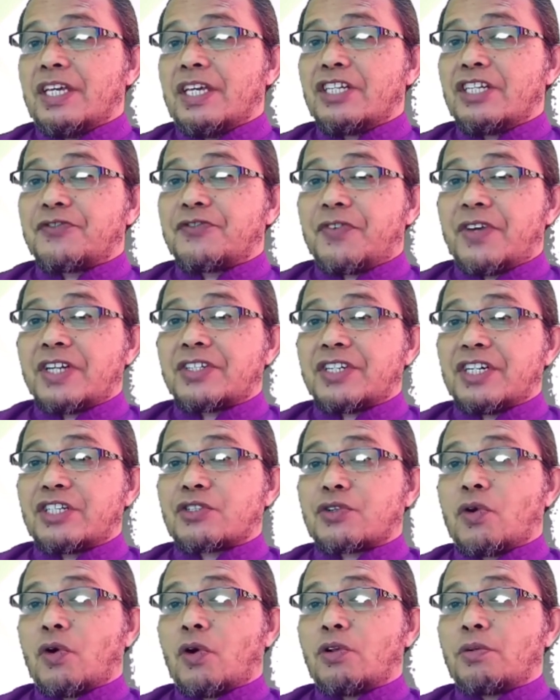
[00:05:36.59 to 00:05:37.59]
This phase
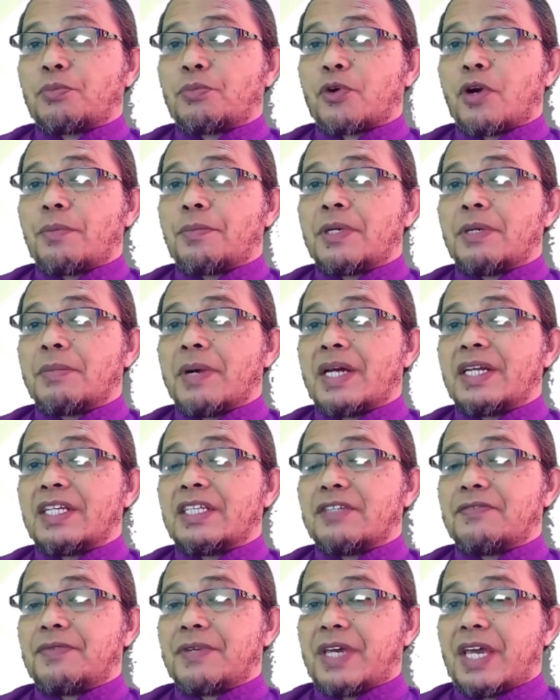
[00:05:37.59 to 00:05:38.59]
is called problem
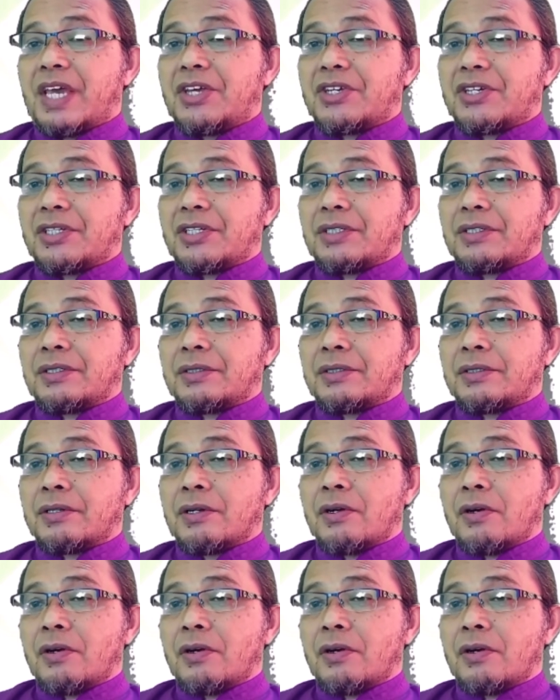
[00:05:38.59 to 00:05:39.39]
identification